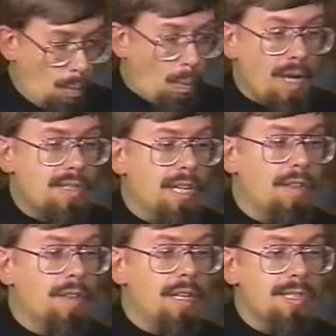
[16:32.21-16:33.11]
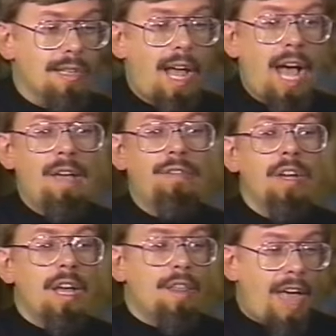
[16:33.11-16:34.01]
was in this
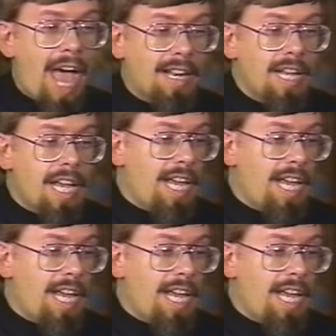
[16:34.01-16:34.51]
life, that